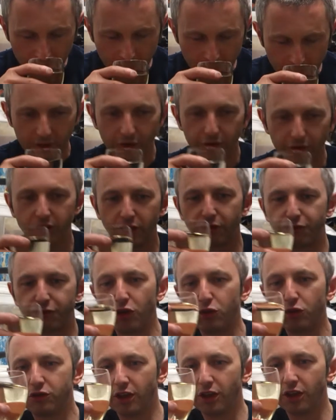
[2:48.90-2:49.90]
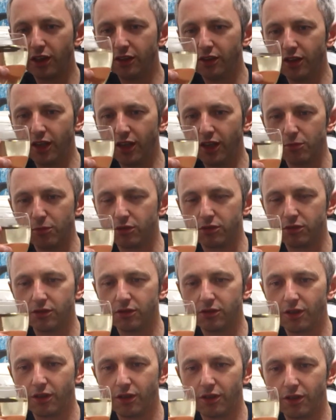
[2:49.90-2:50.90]
it's obviously a fruity hint there, but
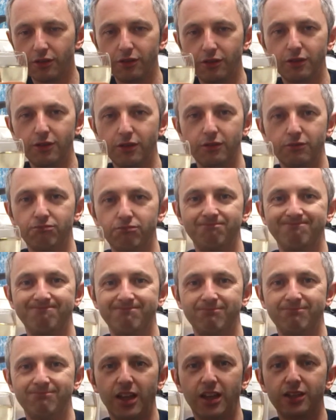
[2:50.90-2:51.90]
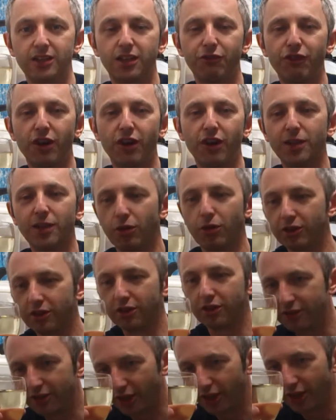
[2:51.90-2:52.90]
I'd defy anybody to
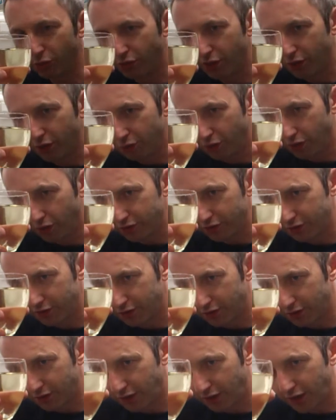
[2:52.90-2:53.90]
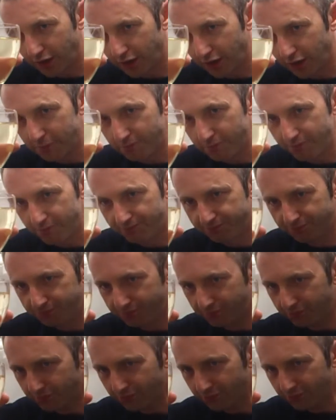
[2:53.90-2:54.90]
tell you what it was. You
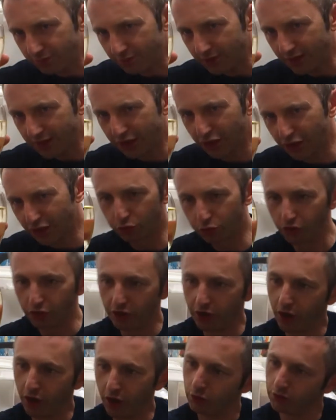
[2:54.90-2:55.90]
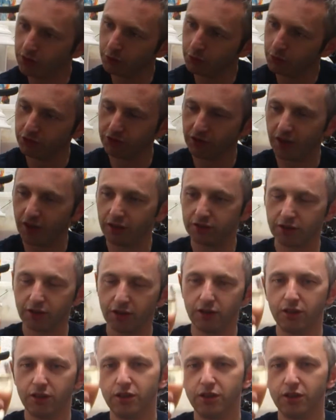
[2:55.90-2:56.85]
just wouldn't know. You would say it's a